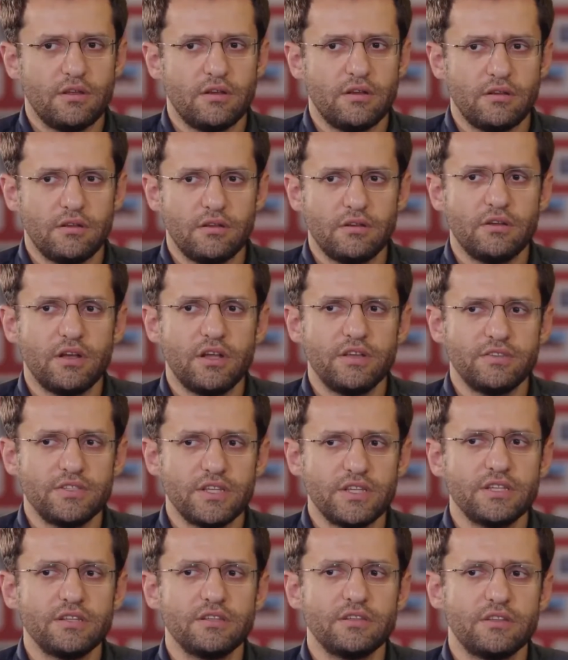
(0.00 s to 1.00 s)
I
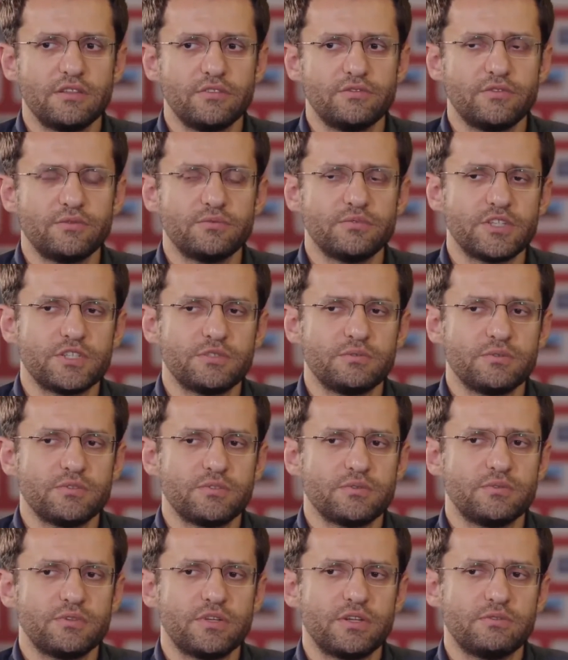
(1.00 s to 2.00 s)
studied a lot from chess
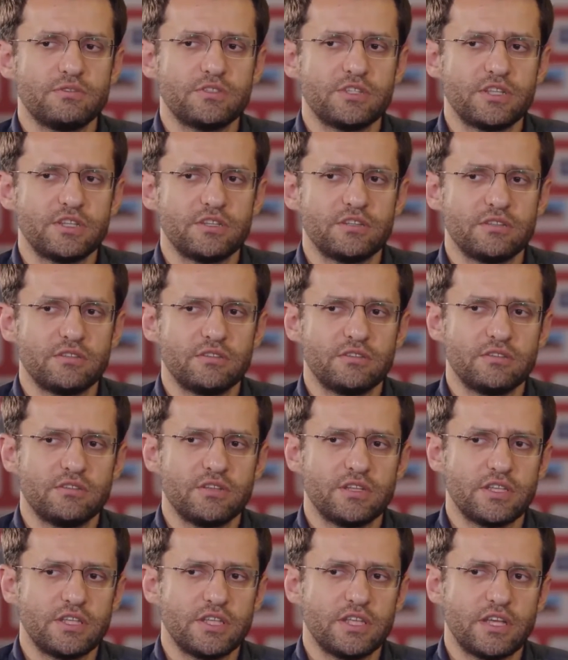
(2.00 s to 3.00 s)
books when I was little.
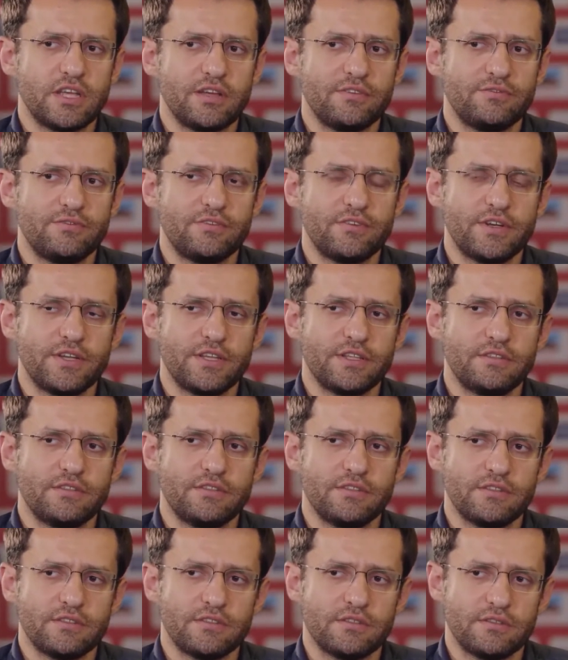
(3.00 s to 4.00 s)
I think I've read
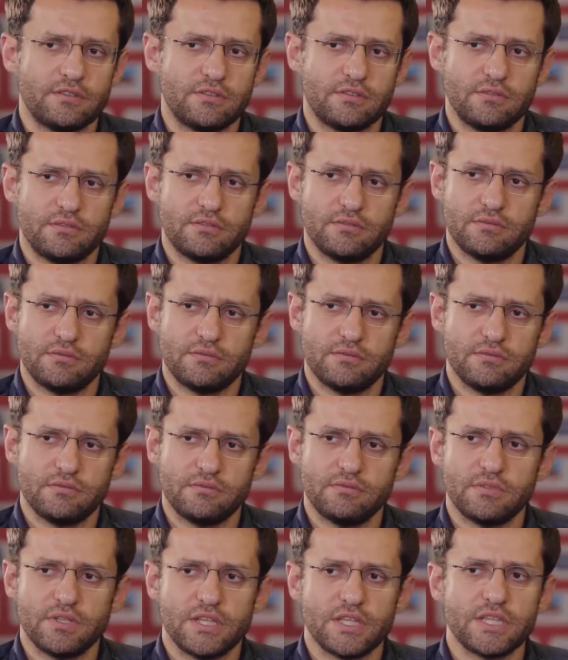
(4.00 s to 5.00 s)

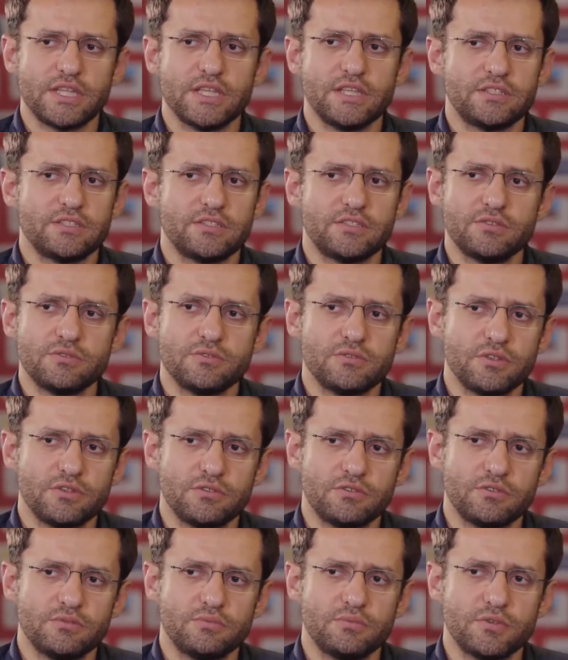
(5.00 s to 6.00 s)
at least
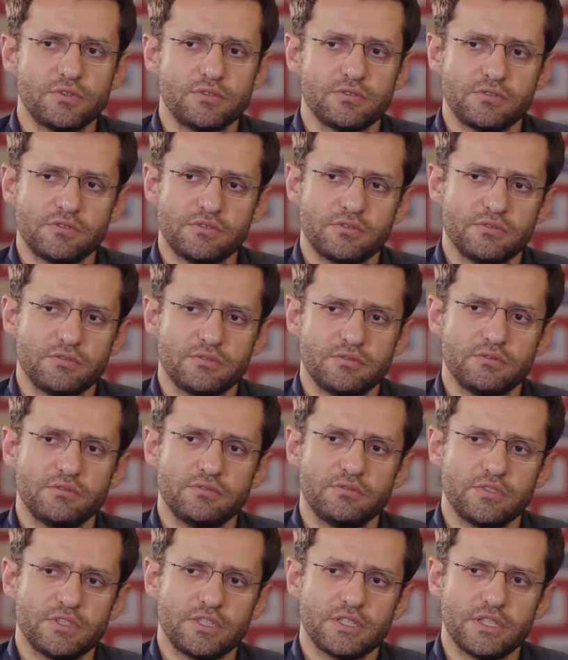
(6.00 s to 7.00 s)
200 books
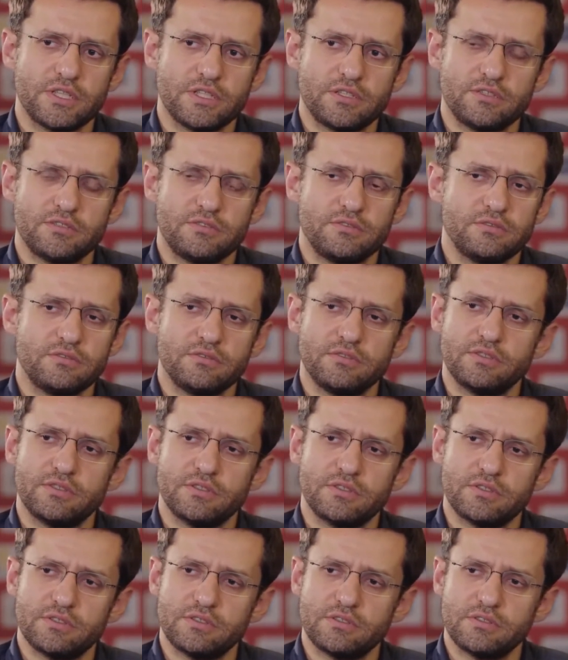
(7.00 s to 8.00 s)
till I turned,
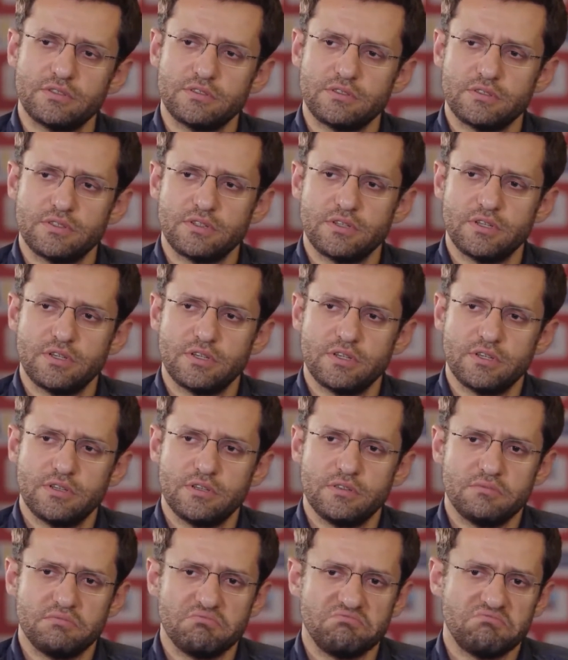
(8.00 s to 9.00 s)
I
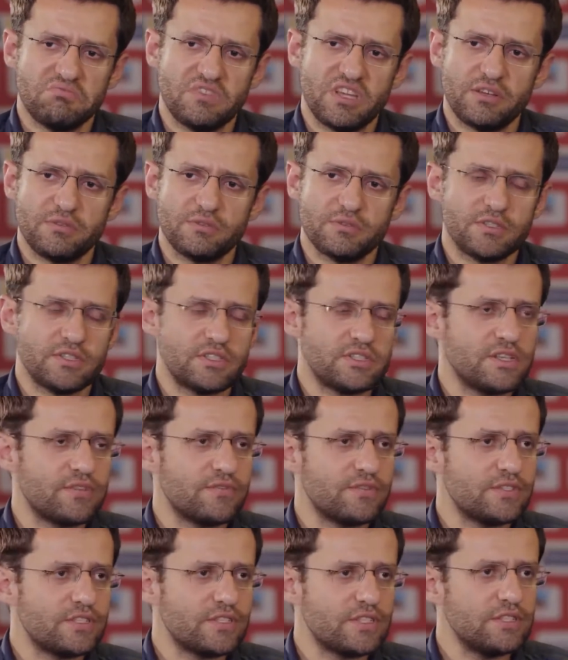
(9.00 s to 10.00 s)
would say,
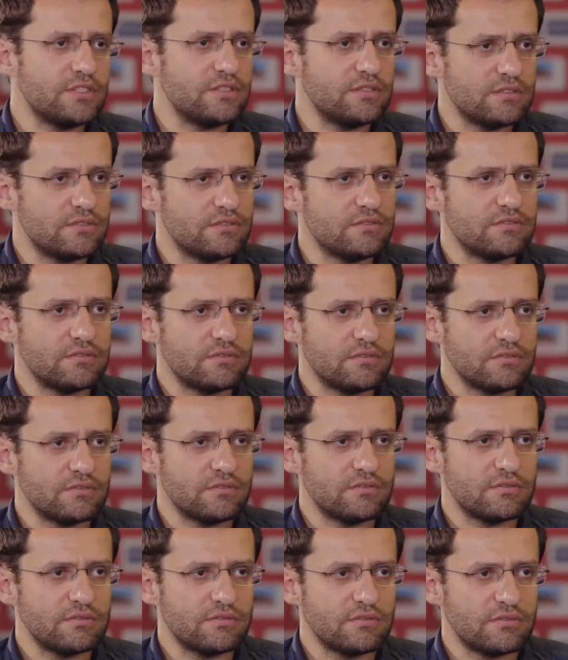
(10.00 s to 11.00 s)
17.
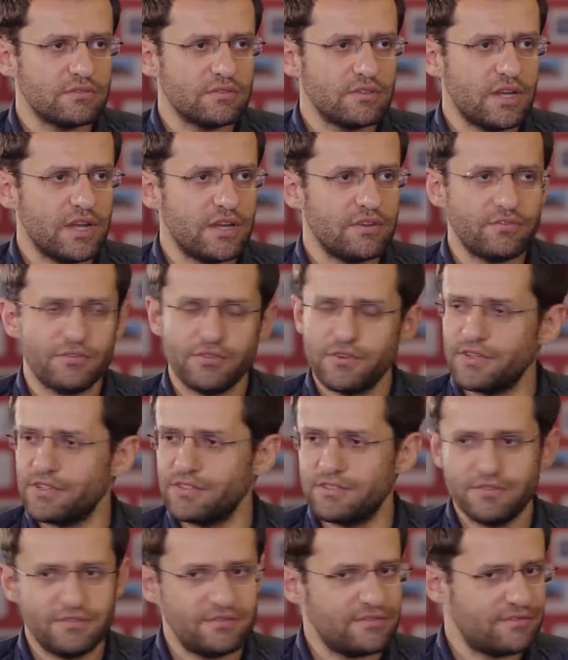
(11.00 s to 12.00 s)
I've read